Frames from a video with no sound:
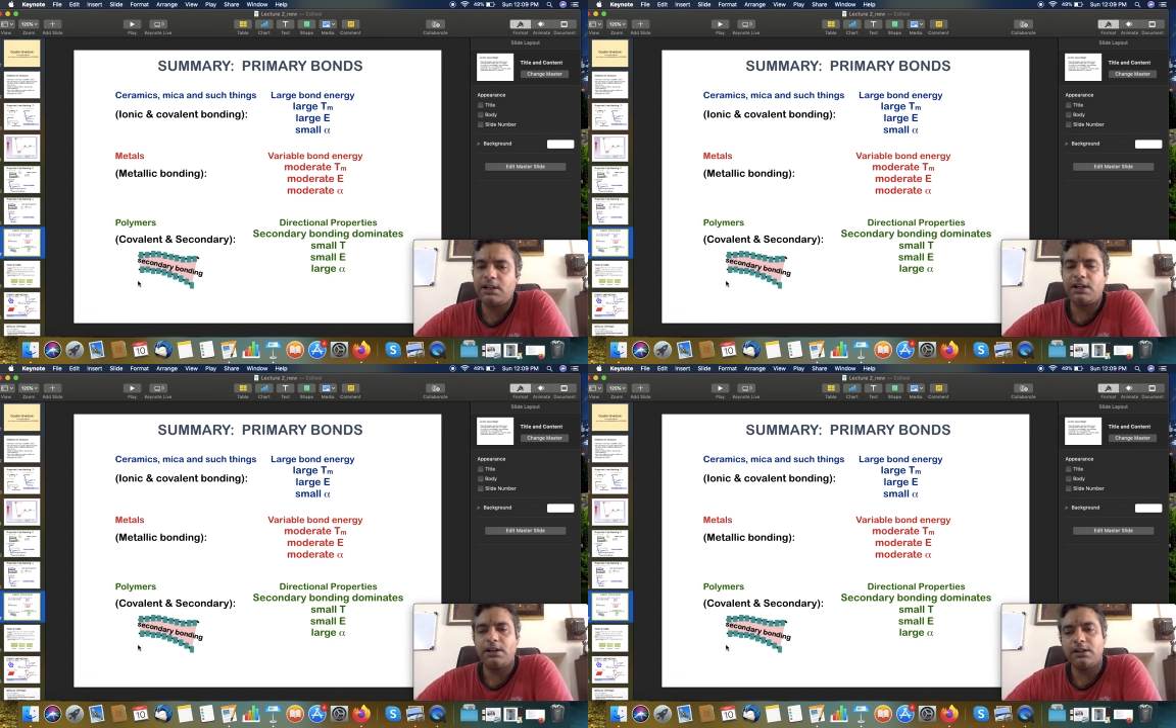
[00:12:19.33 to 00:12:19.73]

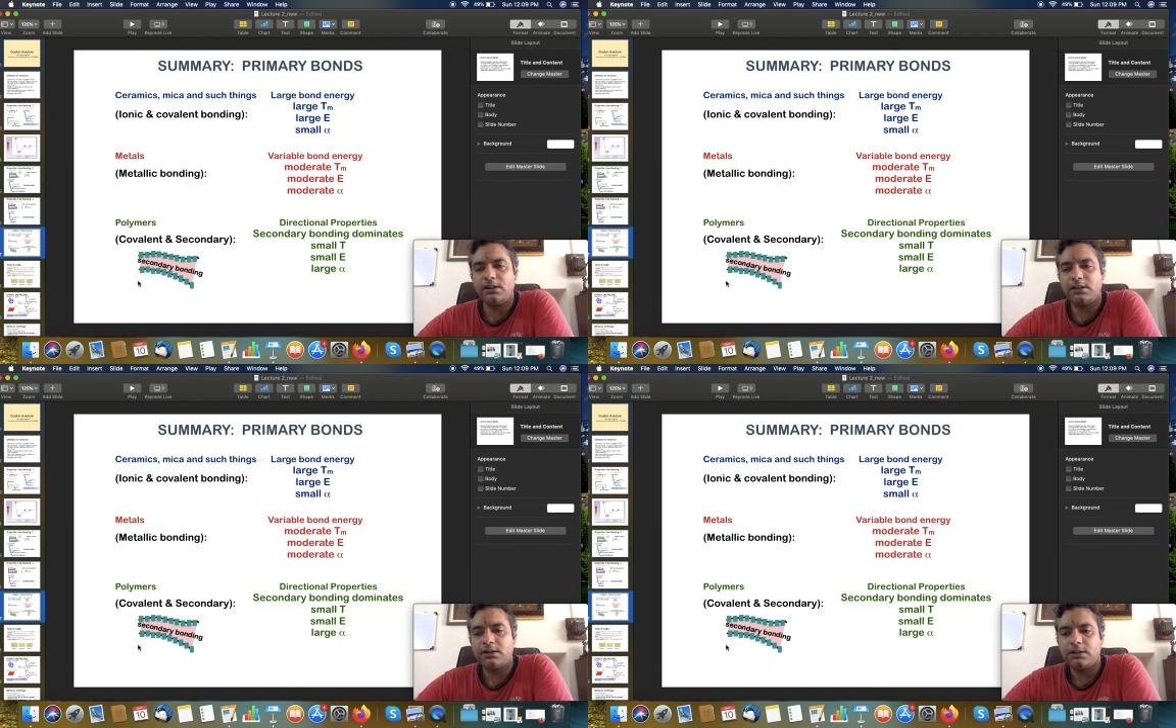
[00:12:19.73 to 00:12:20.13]

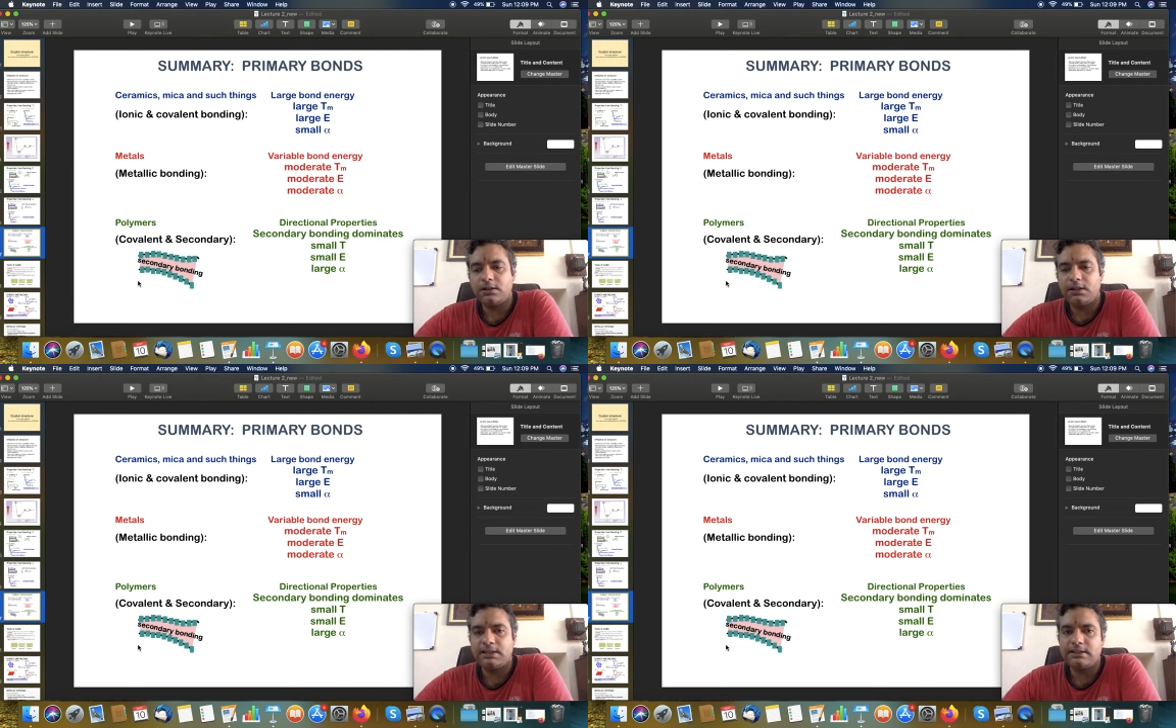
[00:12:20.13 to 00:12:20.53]
and
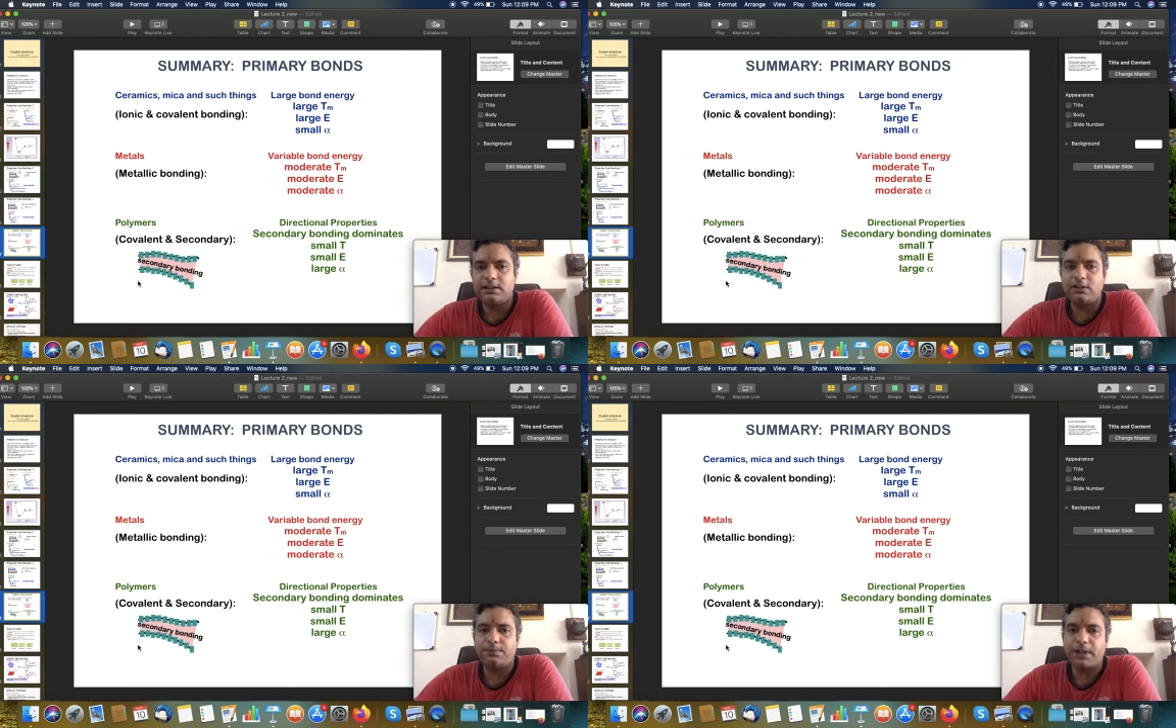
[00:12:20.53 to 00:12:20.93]

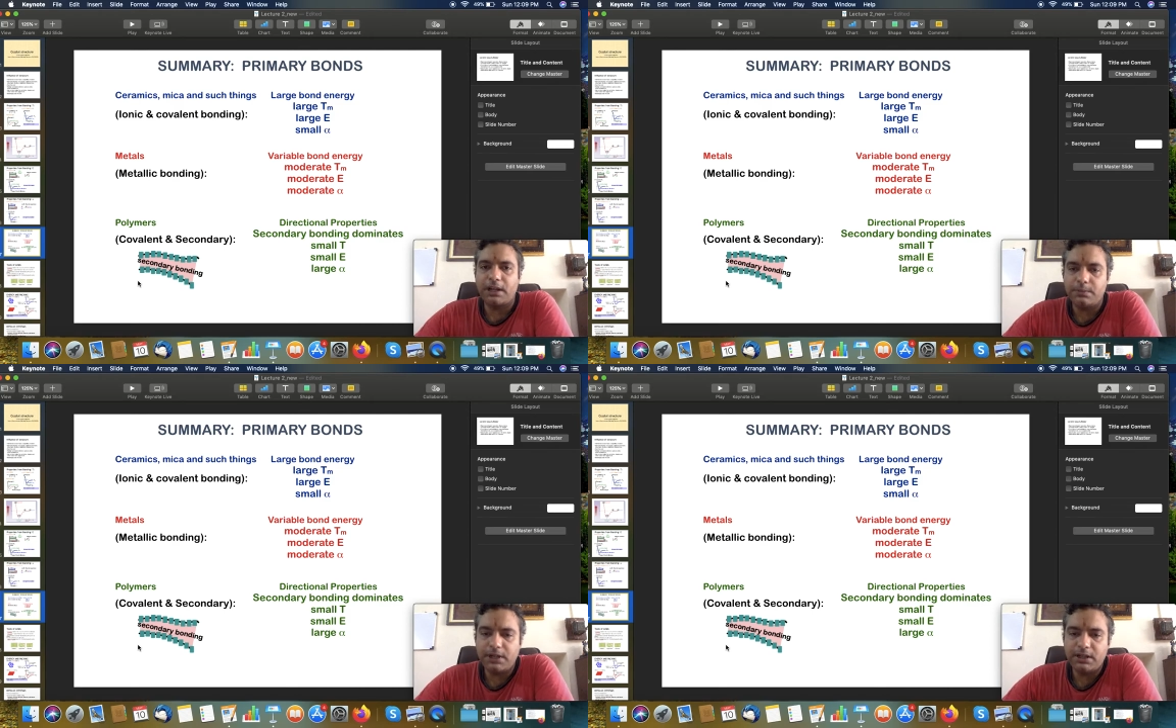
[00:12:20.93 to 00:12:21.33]
instead of
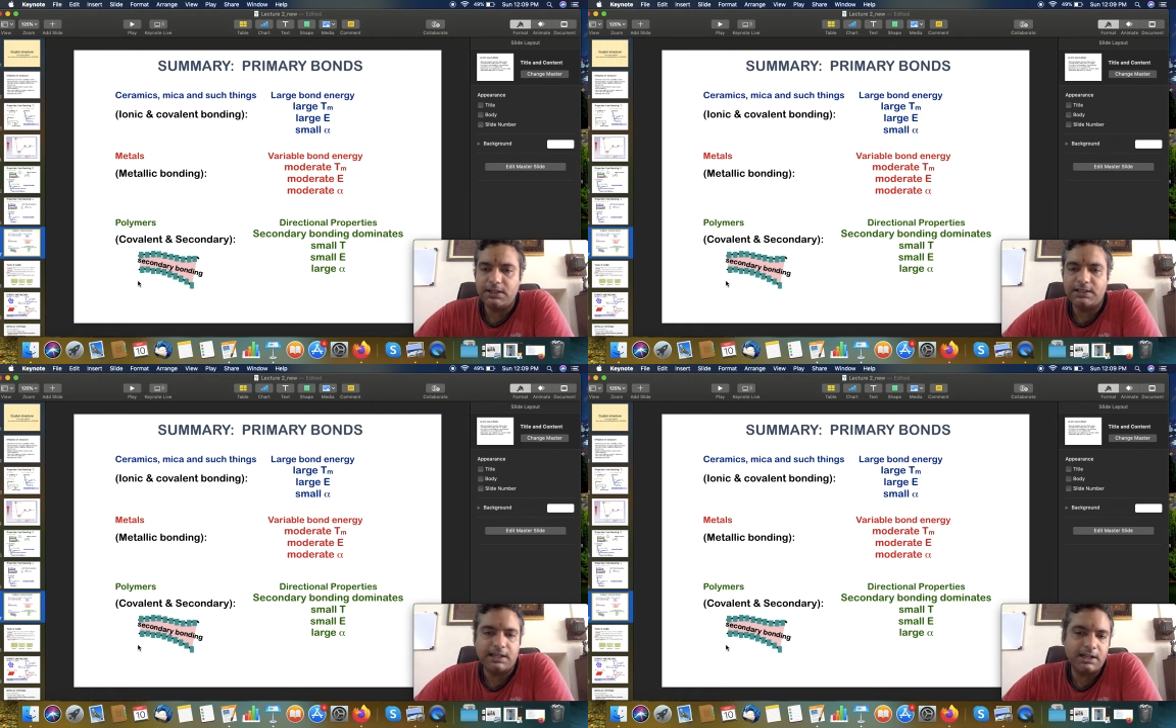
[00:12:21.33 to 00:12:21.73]
primary, the
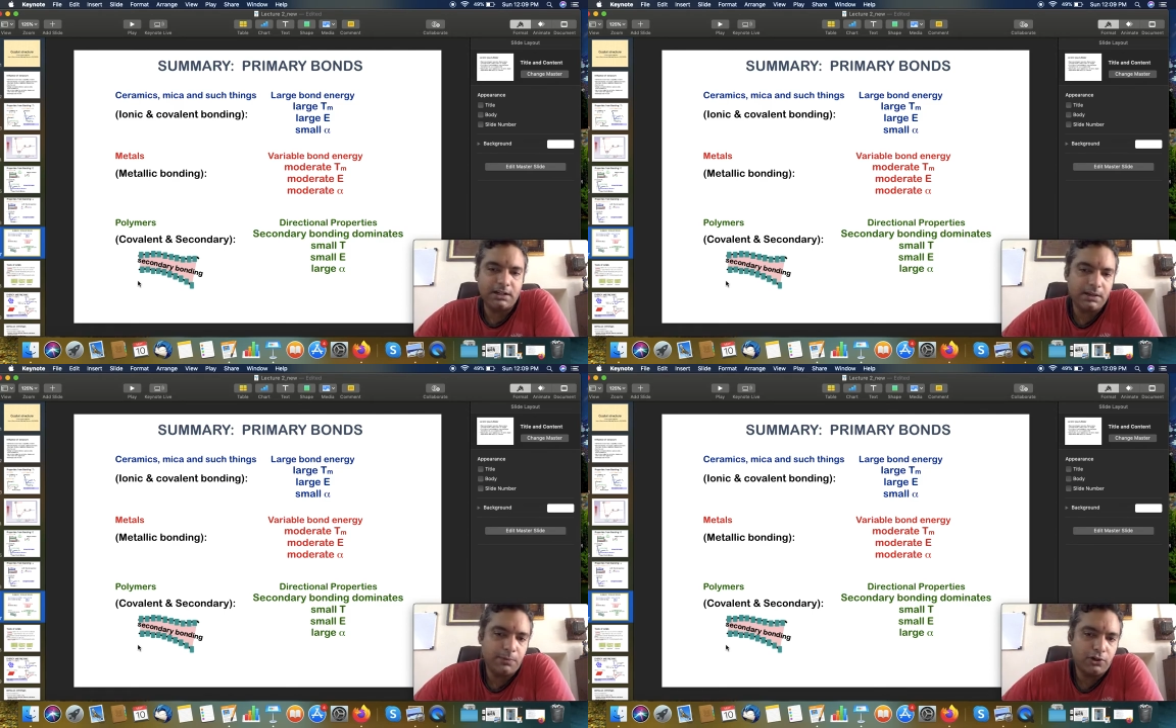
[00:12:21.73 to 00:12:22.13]

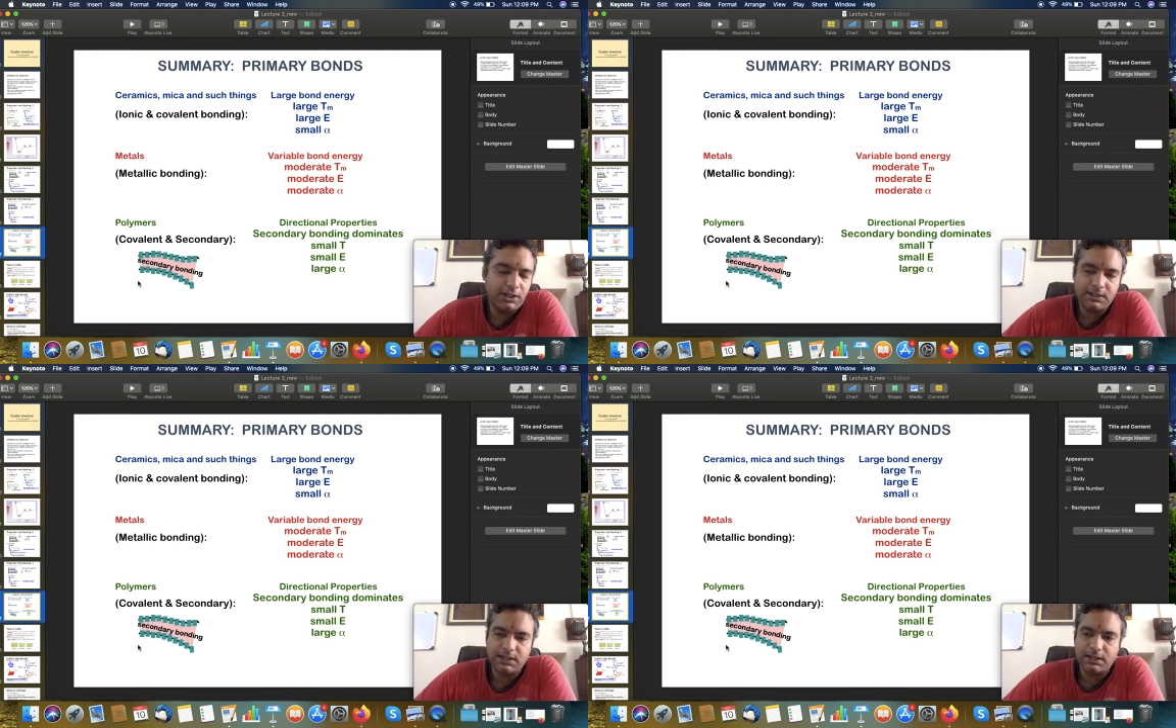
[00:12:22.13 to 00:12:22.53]
secondary bonding
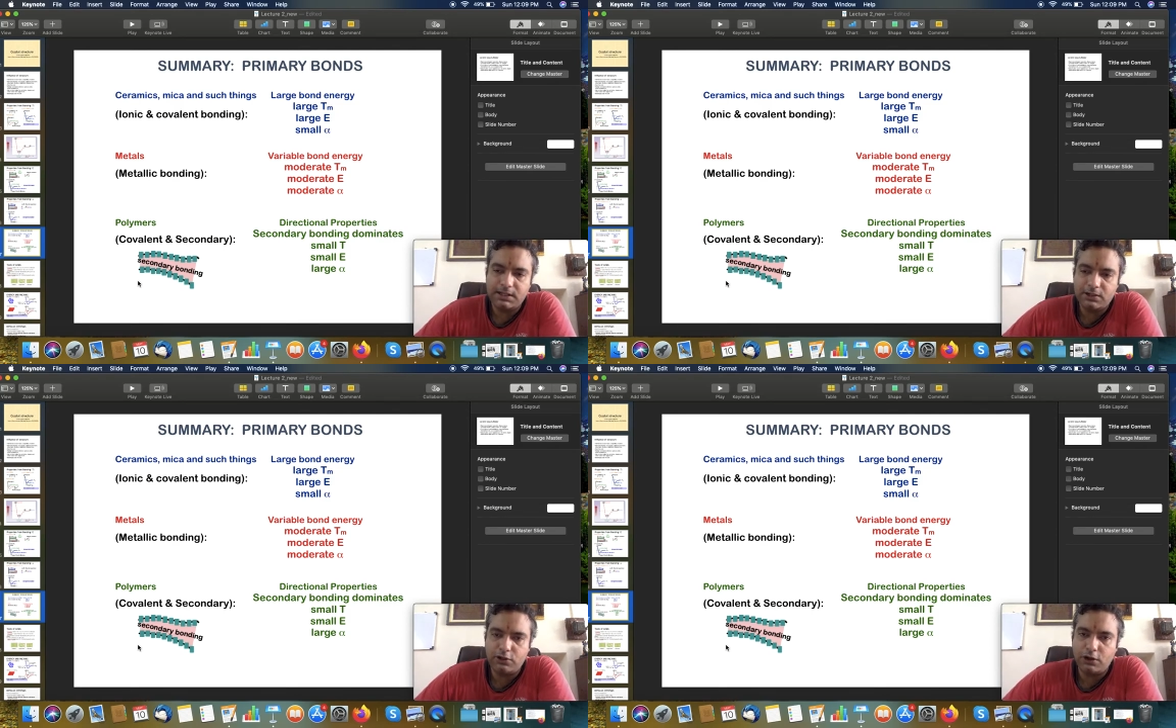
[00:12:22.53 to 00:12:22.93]
starts
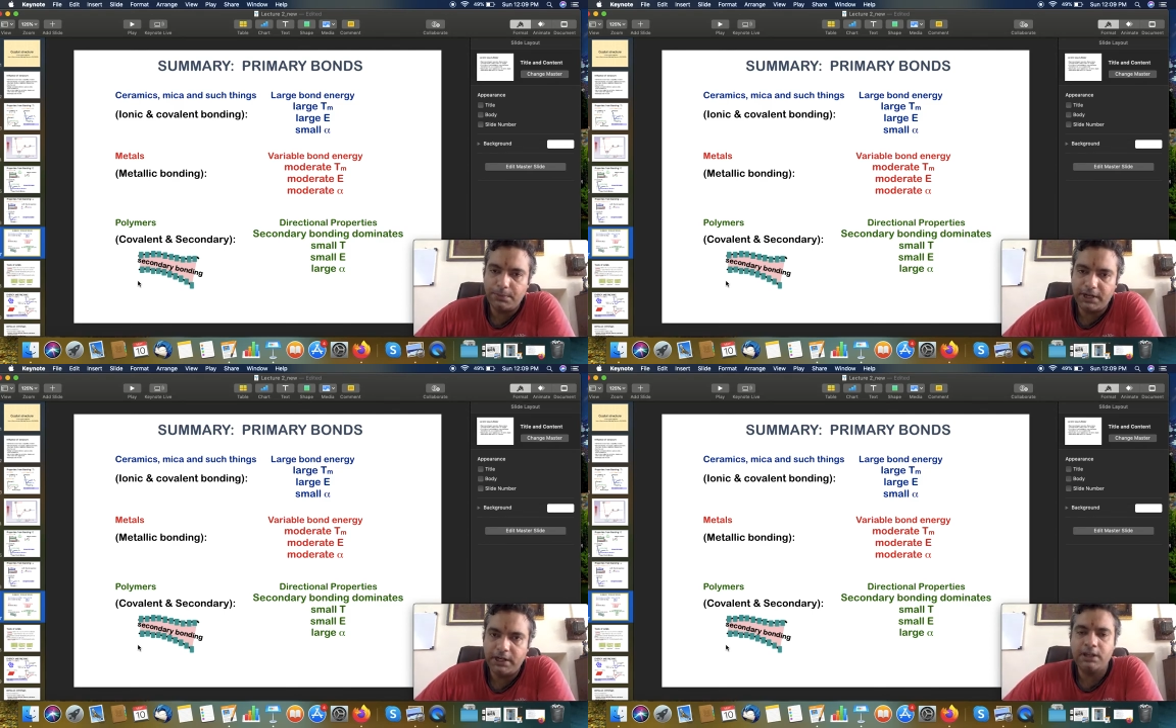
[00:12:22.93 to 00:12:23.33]
to
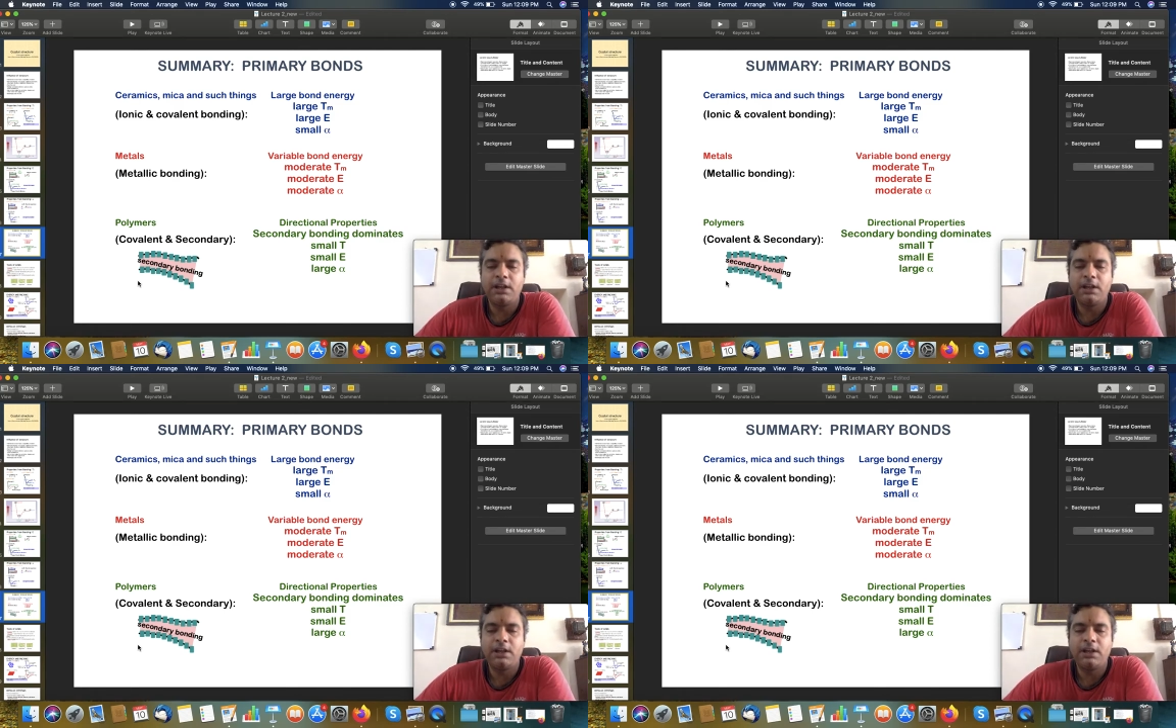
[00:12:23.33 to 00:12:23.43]
dominate,